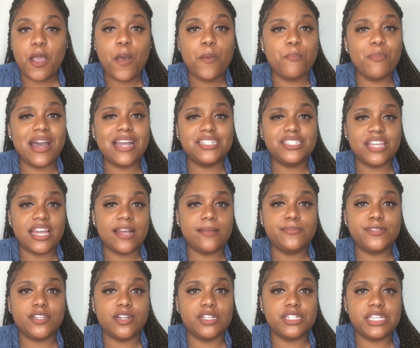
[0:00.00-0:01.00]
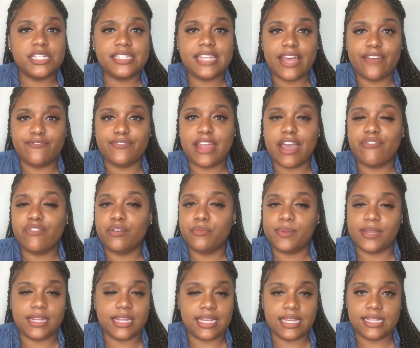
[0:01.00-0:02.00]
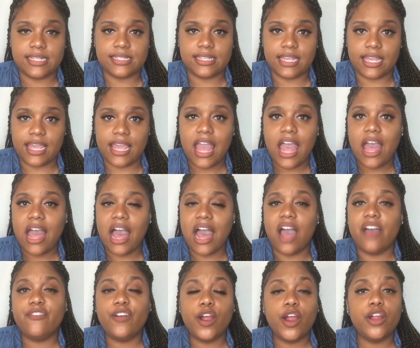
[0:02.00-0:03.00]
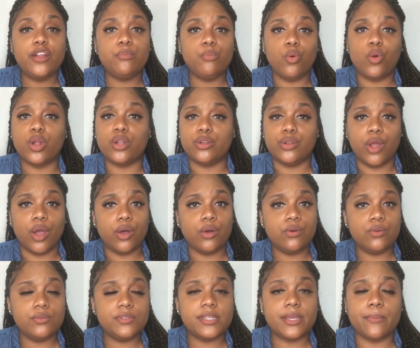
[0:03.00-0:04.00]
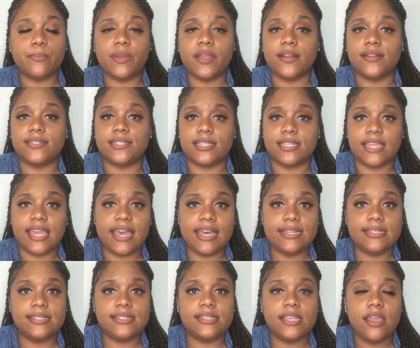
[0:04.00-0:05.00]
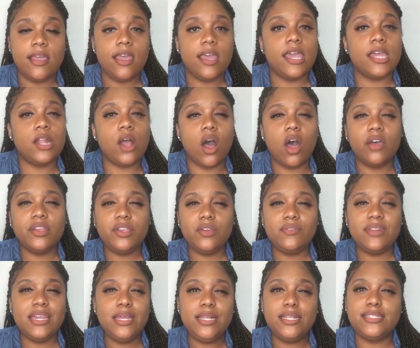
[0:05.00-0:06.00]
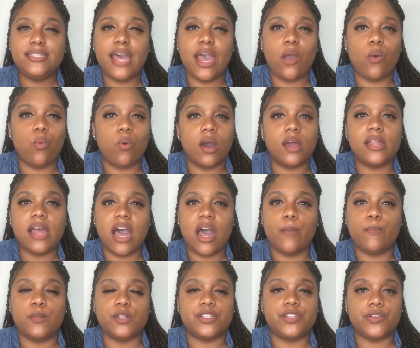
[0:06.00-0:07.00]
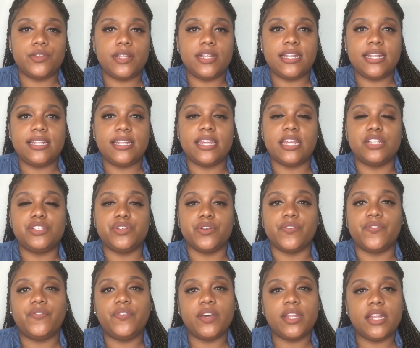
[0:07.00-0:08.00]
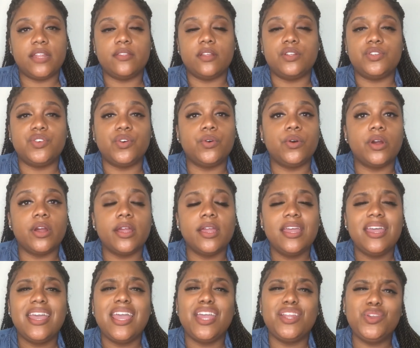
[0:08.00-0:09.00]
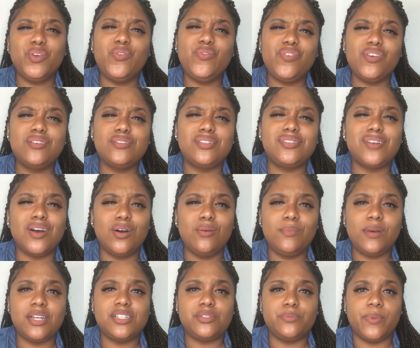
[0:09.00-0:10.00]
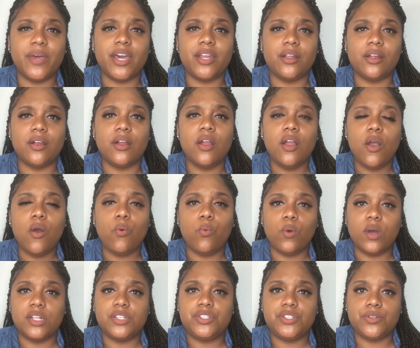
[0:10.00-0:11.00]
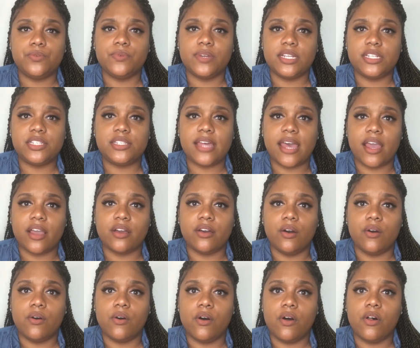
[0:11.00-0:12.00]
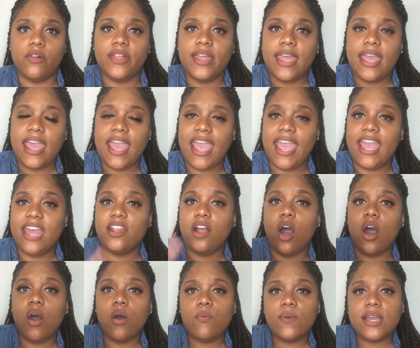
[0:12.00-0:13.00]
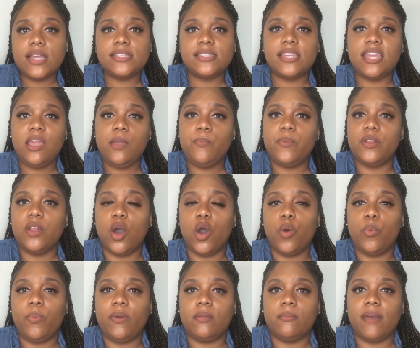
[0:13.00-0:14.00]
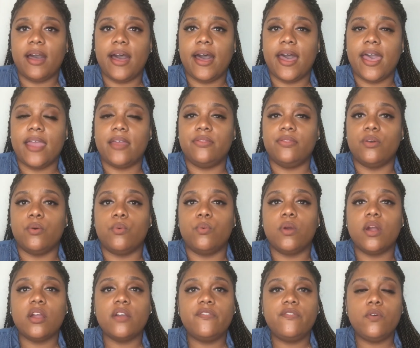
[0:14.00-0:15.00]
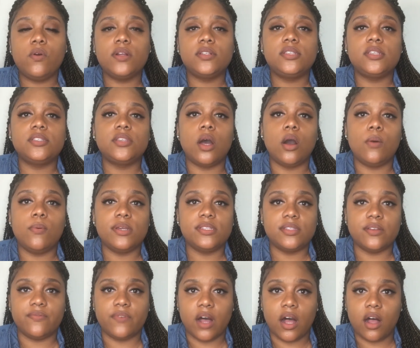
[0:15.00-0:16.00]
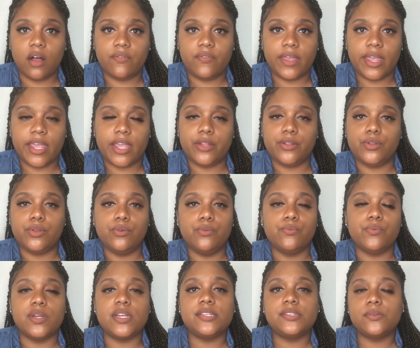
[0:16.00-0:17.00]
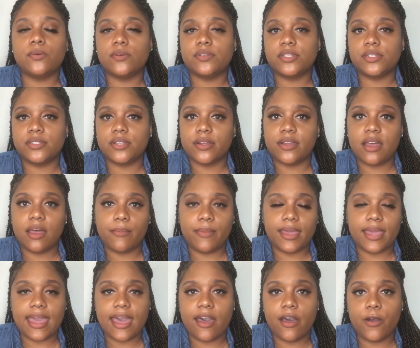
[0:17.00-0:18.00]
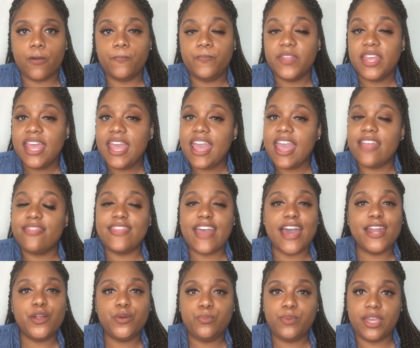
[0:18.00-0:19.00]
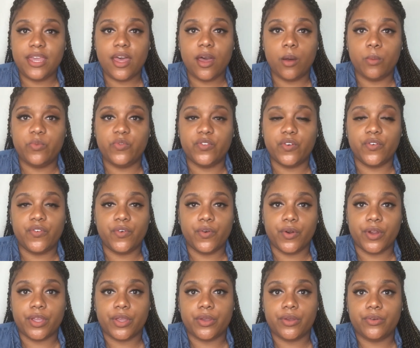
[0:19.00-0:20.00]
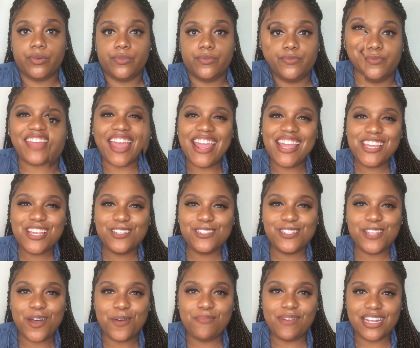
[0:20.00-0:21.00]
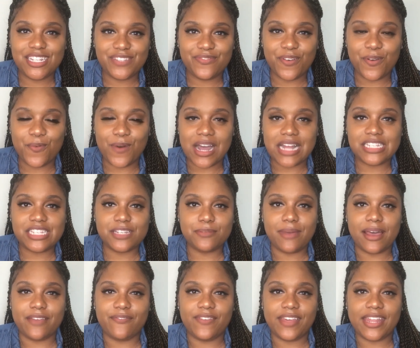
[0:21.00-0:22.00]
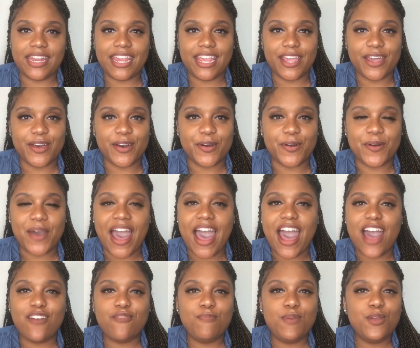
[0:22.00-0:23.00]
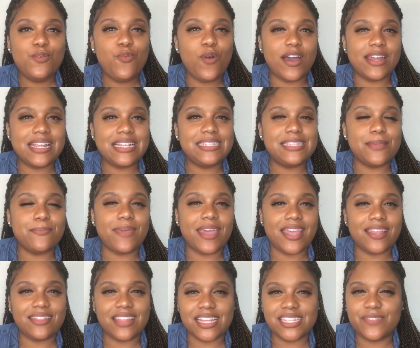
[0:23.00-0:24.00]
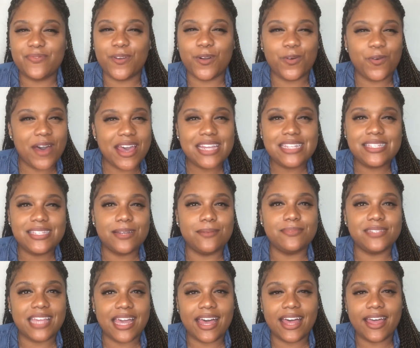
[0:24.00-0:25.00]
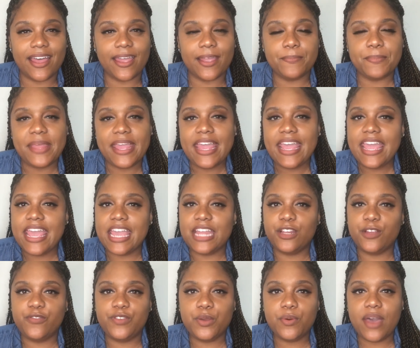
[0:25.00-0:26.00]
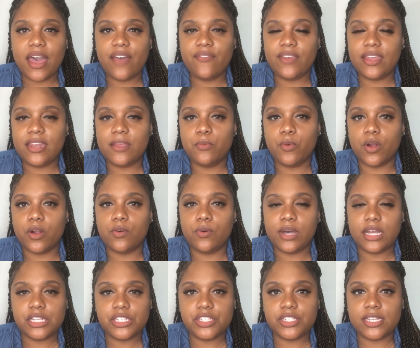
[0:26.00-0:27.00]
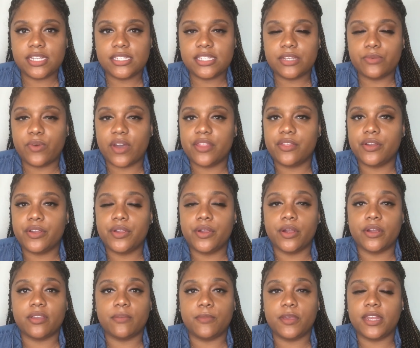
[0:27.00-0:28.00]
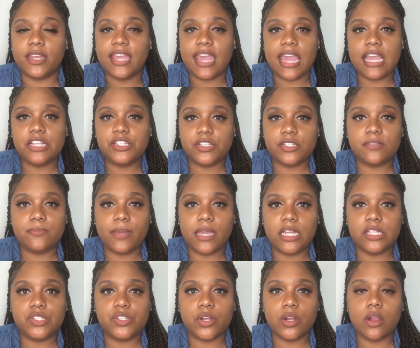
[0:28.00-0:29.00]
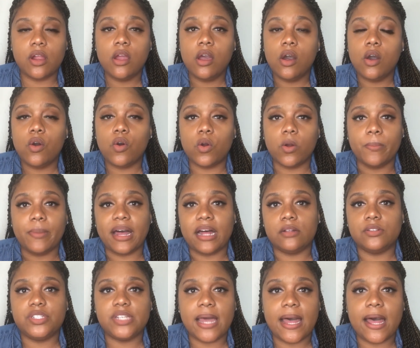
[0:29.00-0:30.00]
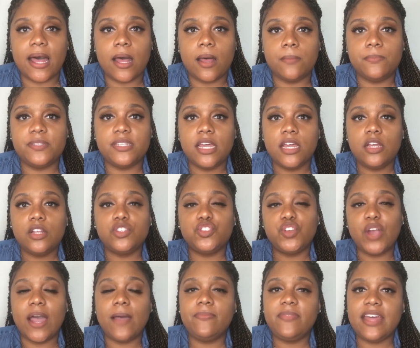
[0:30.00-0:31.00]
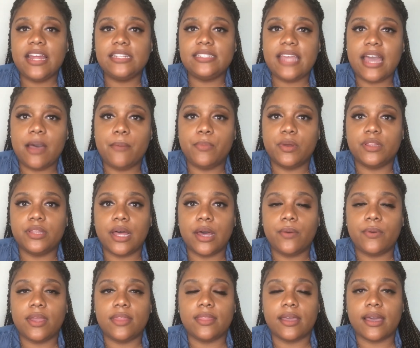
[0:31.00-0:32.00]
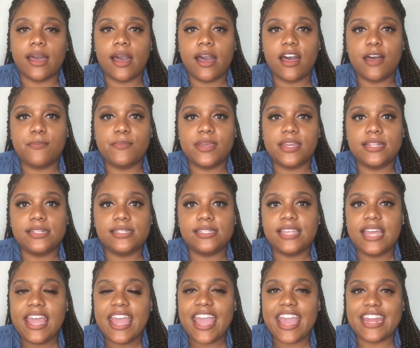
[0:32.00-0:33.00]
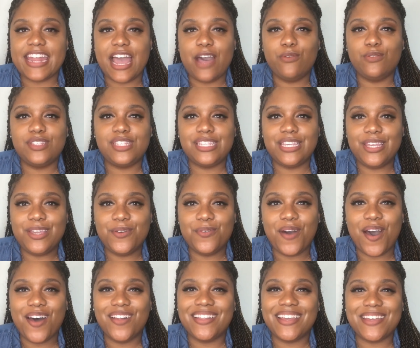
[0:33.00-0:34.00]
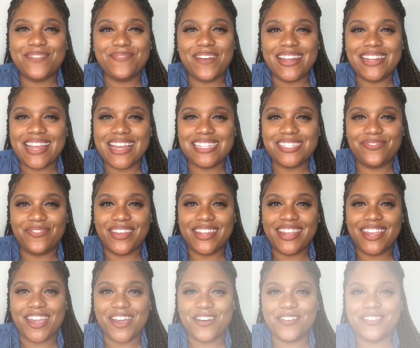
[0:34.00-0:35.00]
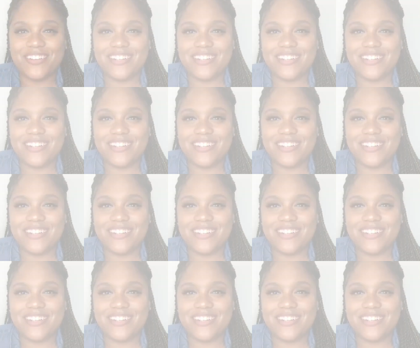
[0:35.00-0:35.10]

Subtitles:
My job searches have never been easy. I've heard more no's compared to yes, and all you need is that one opportunity to get your foot in the door, and you feel so much better once you reach that goal. And always keep an open mind. The workforce is always evolving, new resources are coming out, and that'll be helpful for you. Thank you so much for watching my video. I've been wanting to make this for quite some time, and if you have any more questions, whether you're a communications major or about jobs, drop that down below in the comments, and I will see you all in my next video.